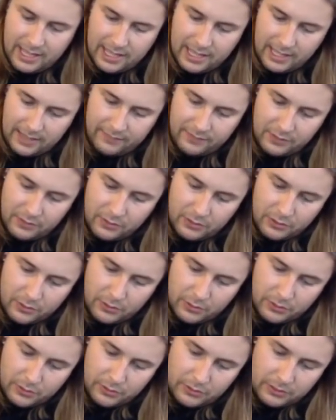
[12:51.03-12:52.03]
If you
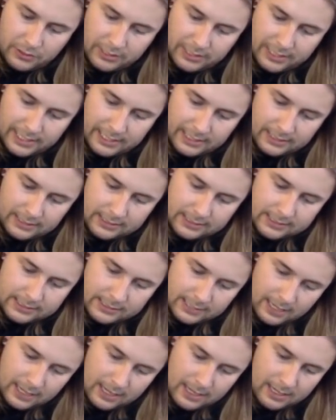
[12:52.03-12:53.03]
Google
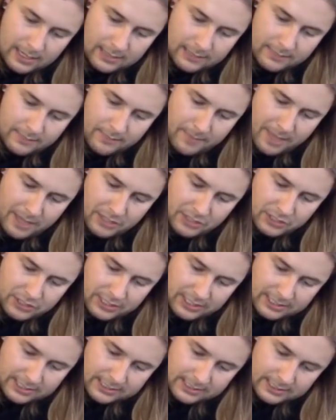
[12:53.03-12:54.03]
Killstar mesh
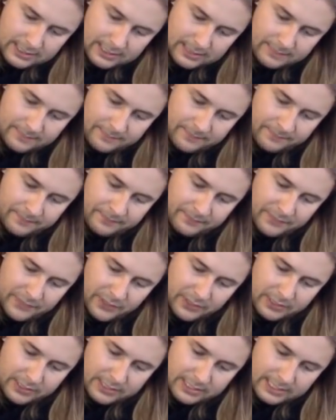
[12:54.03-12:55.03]
duster,
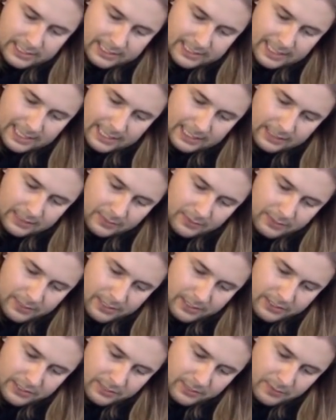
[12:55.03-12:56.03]
you can see exactly the one
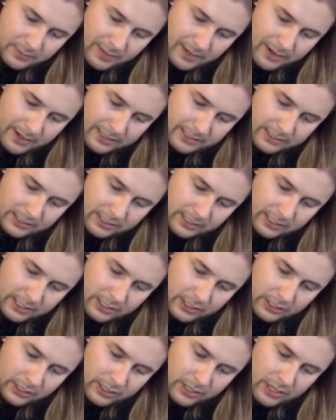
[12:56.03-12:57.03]
I shall be wearing. It's got like a
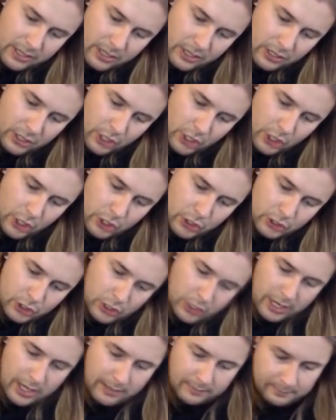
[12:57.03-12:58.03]
hood
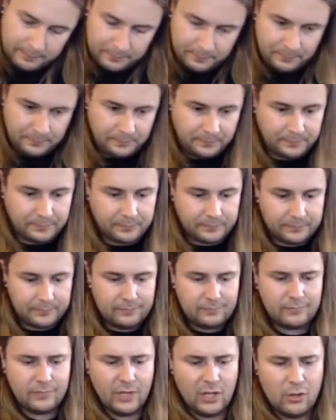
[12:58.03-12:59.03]
on it,
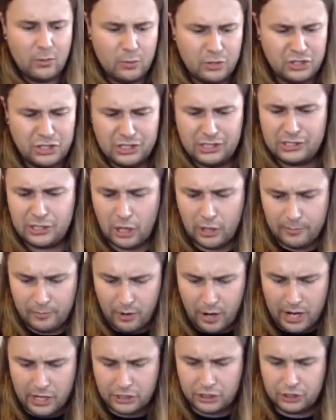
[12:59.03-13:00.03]
which is so
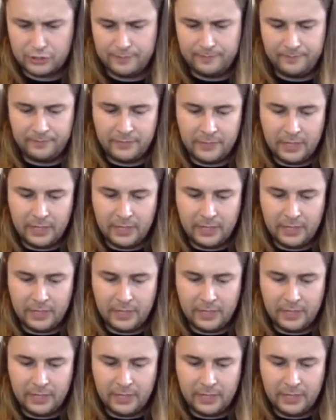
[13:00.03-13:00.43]
fresh.